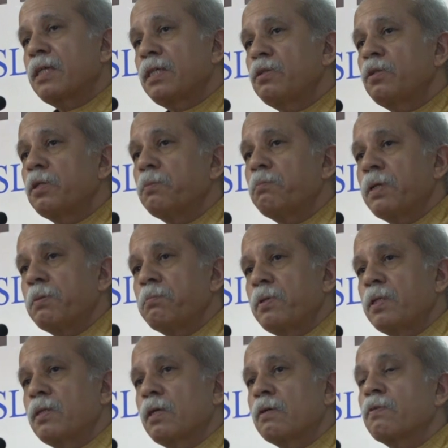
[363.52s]
try to
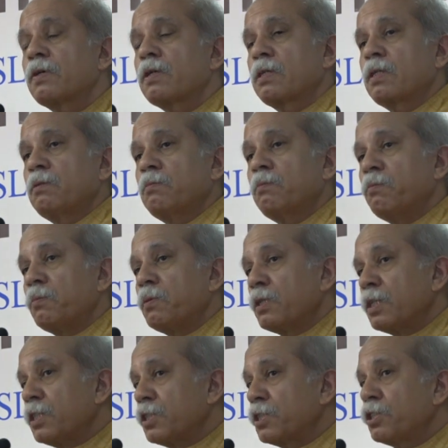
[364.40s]
remember our
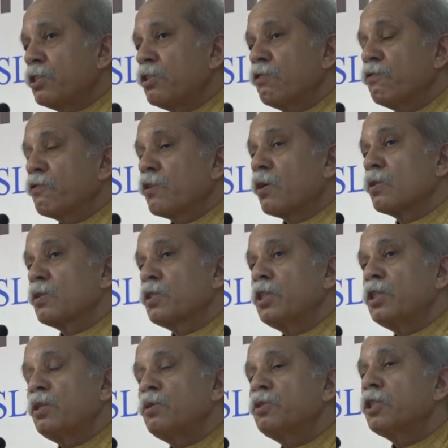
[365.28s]
history of
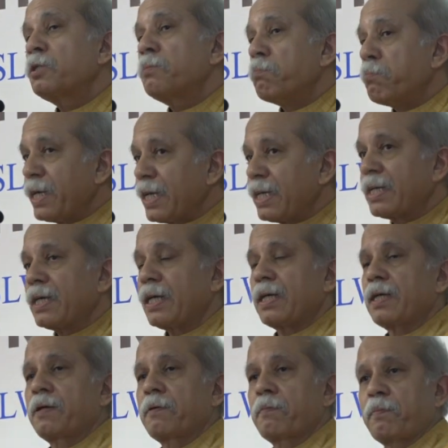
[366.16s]
constitution
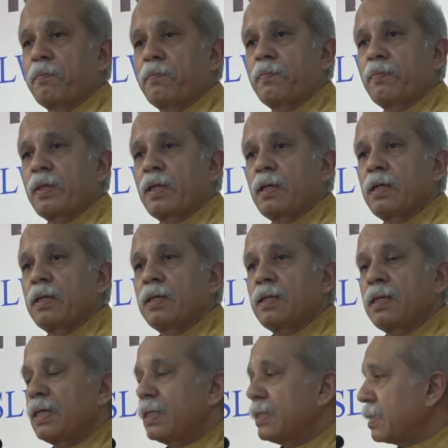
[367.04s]
making.
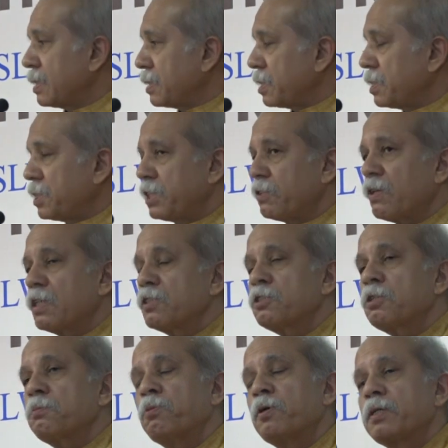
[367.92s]
As Mr.
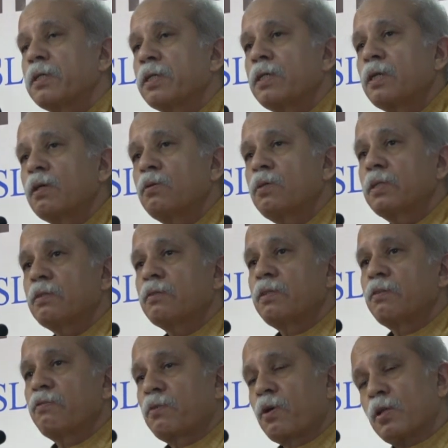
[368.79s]
Shrivastava pointed out,
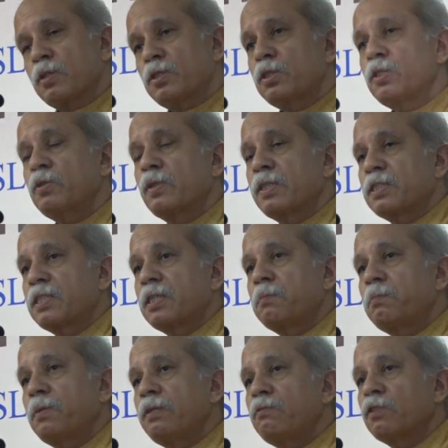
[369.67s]
the Constituent
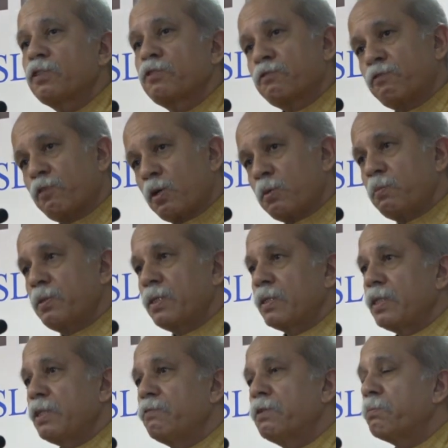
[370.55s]
Assembly was formed
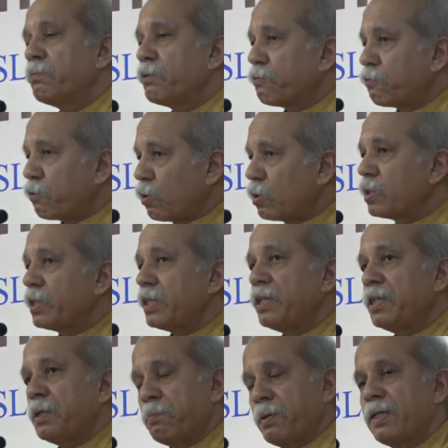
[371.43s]
even before the
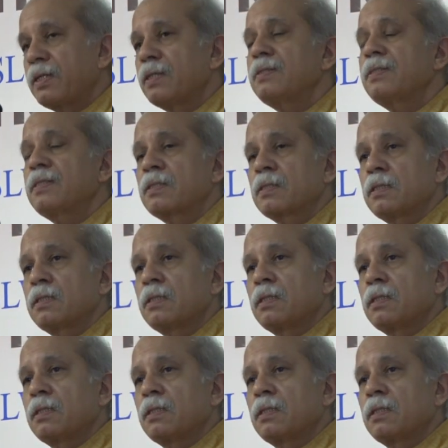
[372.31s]
independence.